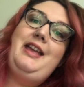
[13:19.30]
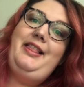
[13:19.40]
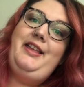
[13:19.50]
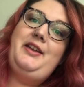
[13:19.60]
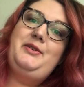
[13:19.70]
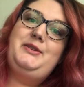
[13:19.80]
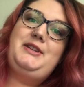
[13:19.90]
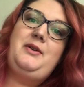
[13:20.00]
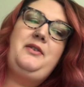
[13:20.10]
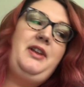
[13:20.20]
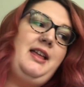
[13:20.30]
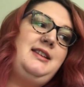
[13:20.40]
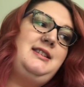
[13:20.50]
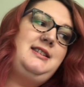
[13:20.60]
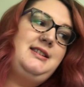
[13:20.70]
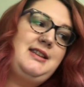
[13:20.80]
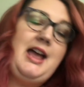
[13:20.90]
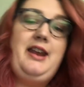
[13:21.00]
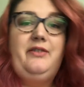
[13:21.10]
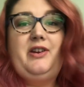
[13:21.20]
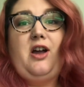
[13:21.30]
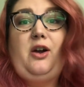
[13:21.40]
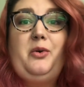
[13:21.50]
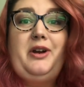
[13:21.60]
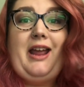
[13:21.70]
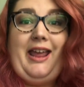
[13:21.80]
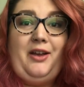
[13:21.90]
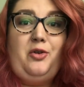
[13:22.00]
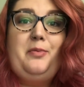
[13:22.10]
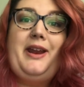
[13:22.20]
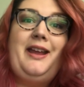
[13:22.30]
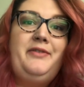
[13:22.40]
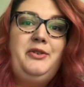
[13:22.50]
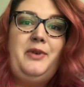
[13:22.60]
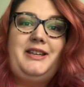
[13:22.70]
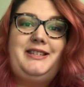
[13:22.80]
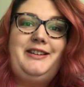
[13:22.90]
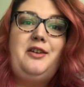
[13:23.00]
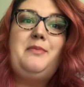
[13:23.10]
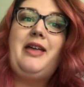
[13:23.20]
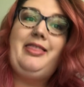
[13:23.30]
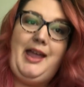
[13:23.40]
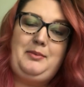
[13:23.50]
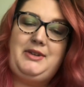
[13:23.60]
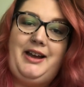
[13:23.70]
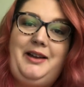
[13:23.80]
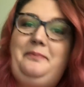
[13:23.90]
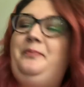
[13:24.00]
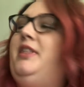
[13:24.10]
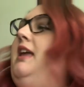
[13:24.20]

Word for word: Hello, so I realize this is kind of an awkward angle, but I have you resting on my laptop.